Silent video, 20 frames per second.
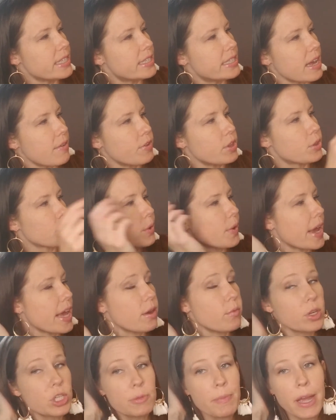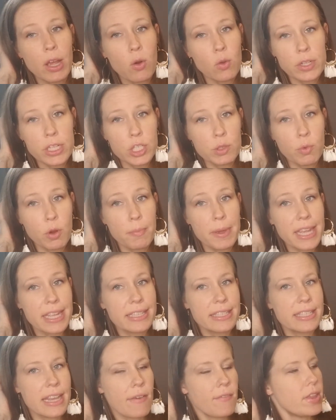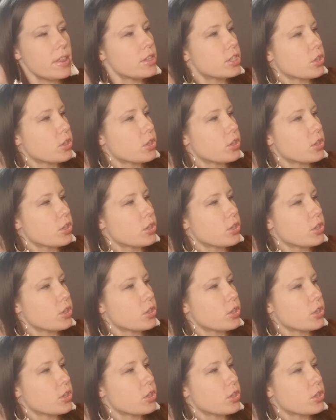7 through 8, which my oldest will be in 7th.